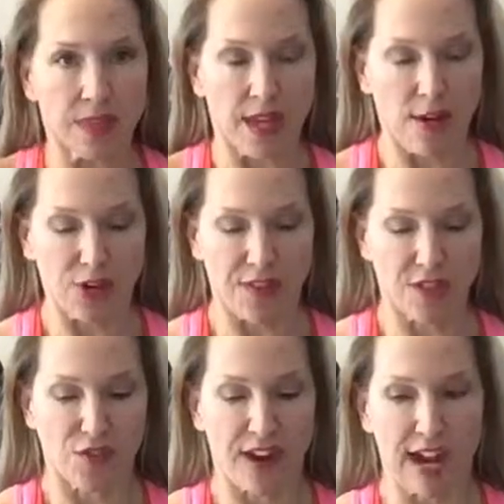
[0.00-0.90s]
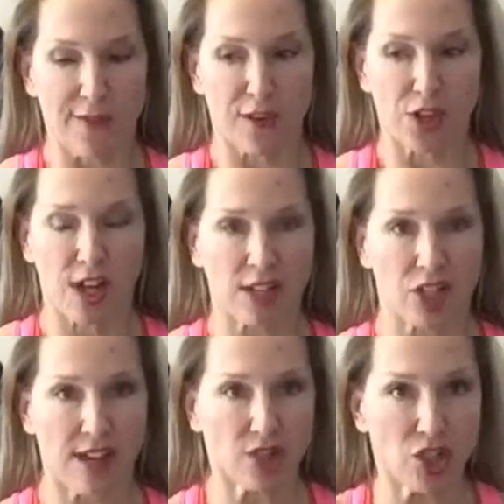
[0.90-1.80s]
I also find this very helpful because I actually
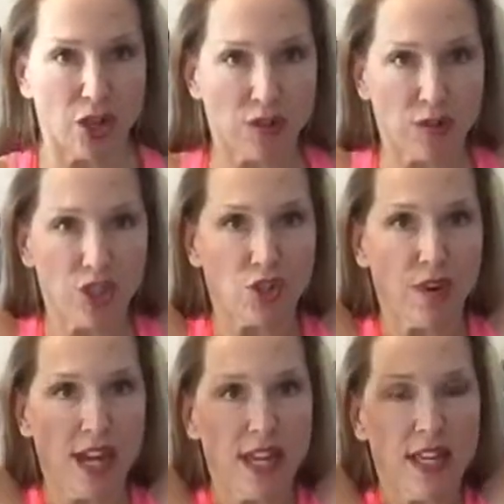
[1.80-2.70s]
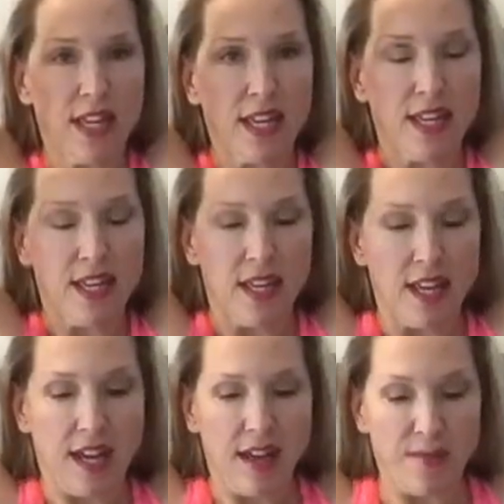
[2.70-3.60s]
had a shoulder injury,
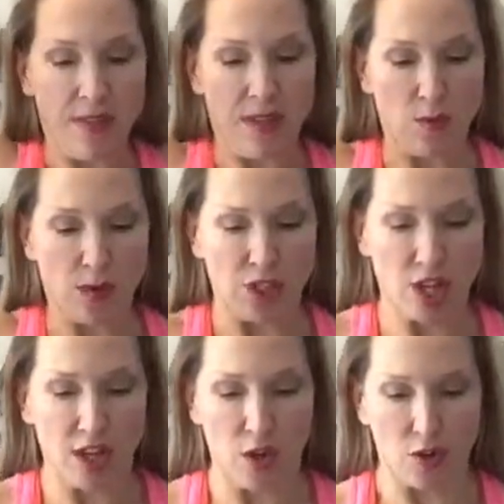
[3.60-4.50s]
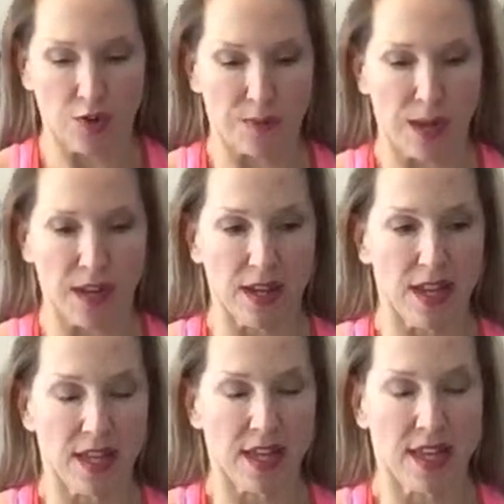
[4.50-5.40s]
which I got by
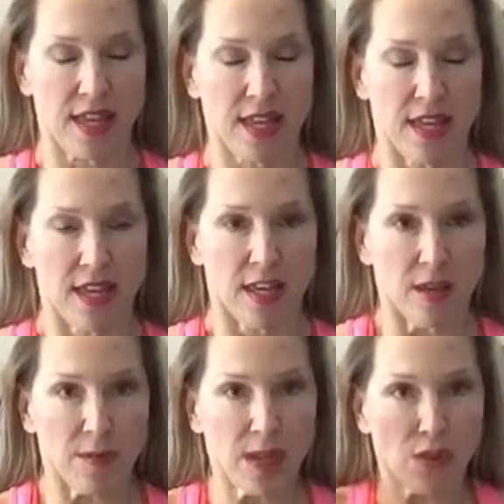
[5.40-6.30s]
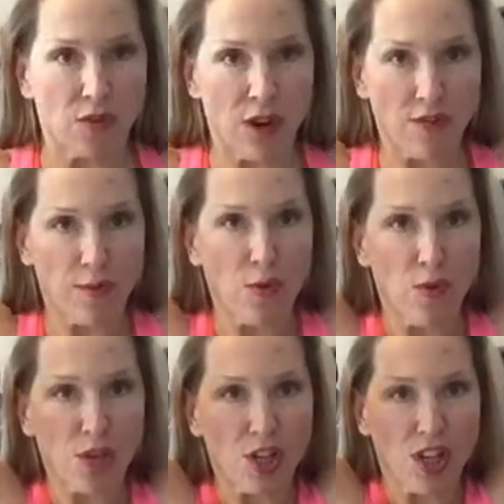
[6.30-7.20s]
being thrown from a
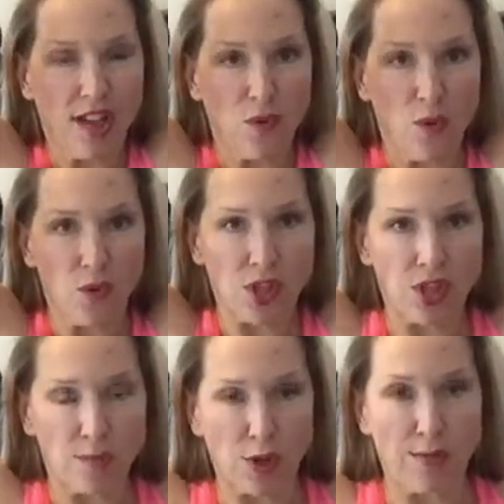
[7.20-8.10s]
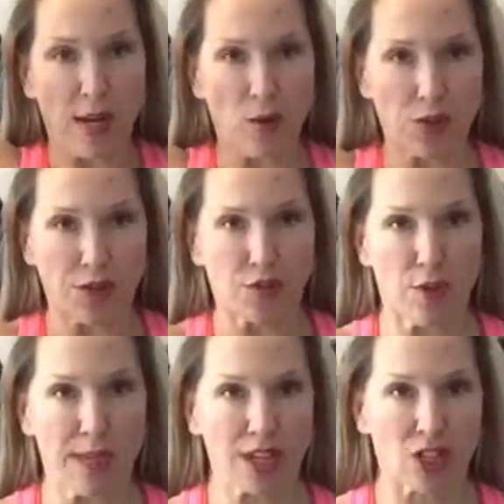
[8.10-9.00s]
horse, because I have a horse. It wasn't my horse that threw
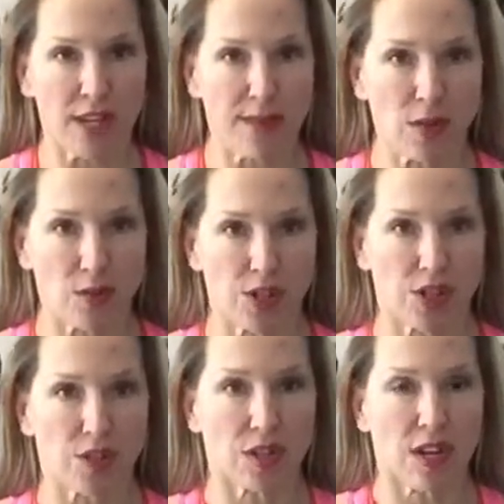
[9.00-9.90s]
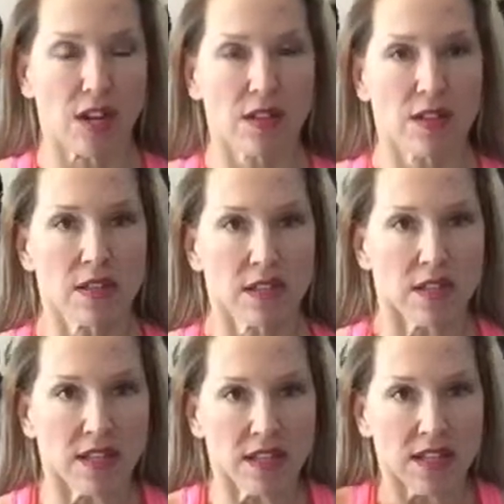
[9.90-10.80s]
me, actually. My horse is a good girl.
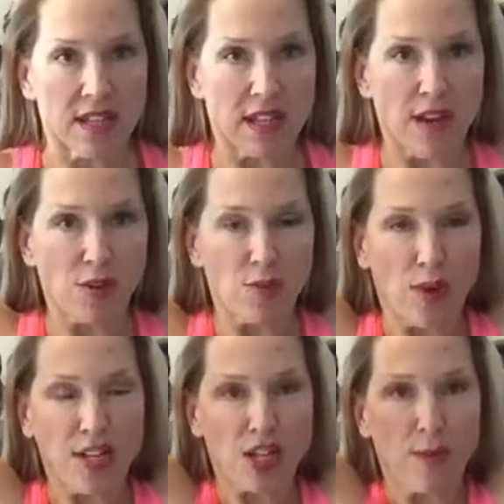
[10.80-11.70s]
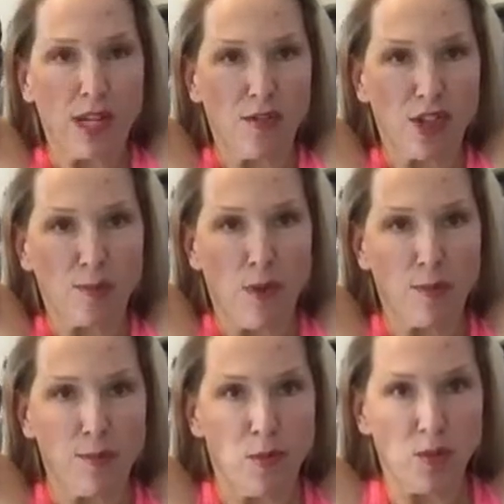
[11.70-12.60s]
I was riding someone else's
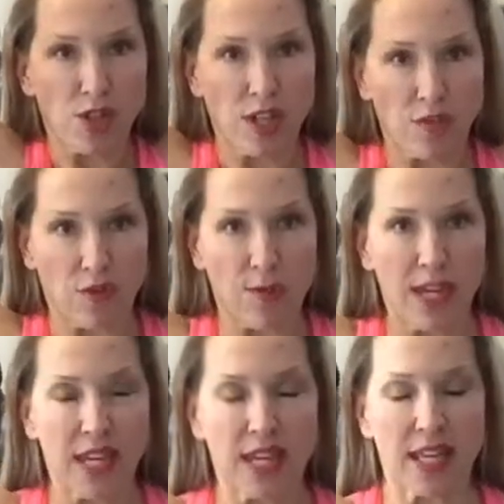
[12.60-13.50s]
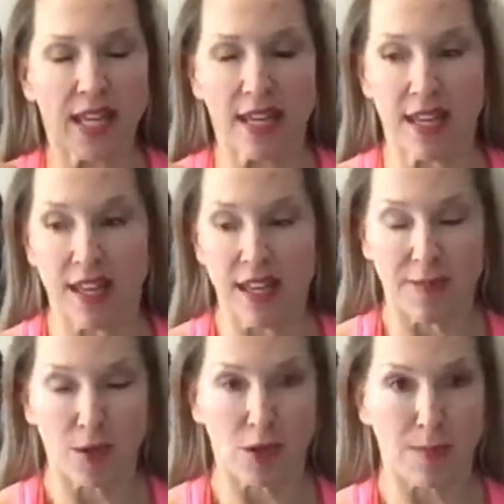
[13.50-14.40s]
problem horse and it threw me,
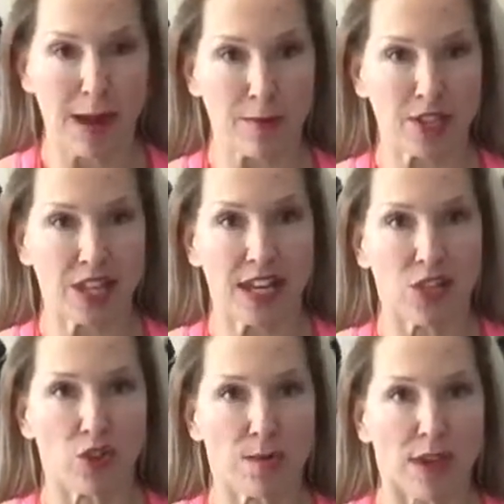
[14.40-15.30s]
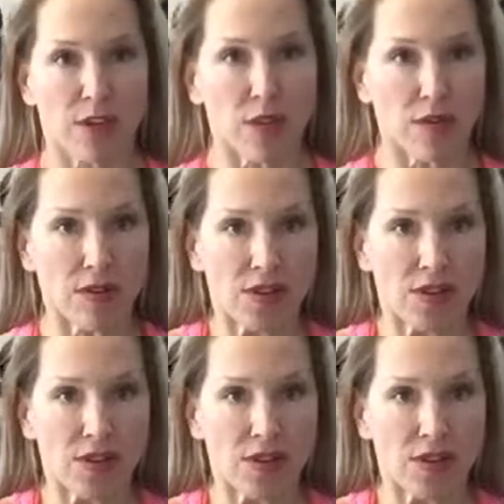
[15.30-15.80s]
but not a bad way to get an injury in my view.